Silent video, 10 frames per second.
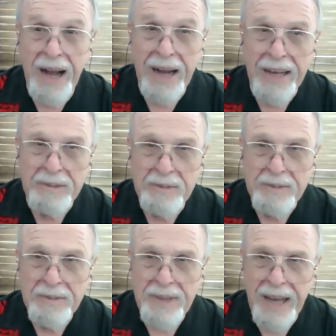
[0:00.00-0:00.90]
I
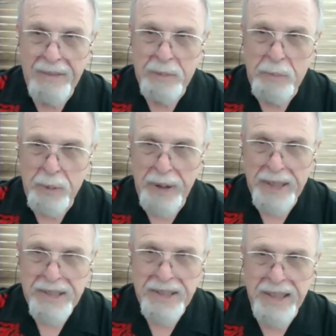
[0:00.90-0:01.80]
have a
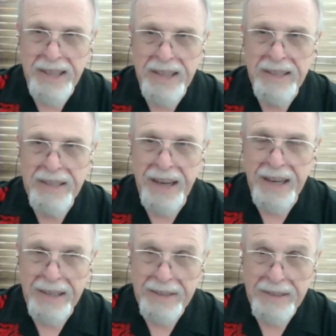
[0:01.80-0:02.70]
propensity
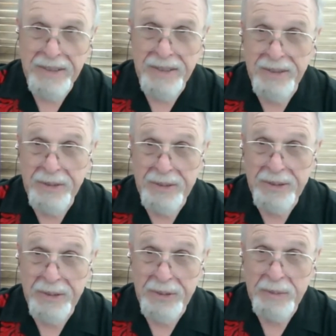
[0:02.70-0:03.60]
I do
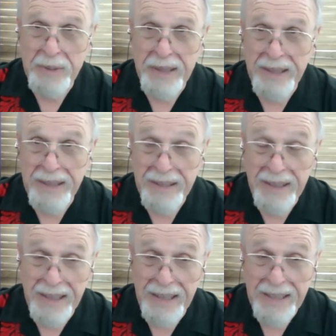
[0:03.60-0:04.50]
to be,
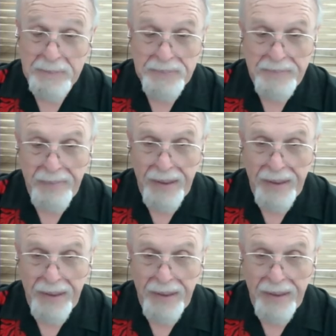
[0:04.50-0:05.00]
um,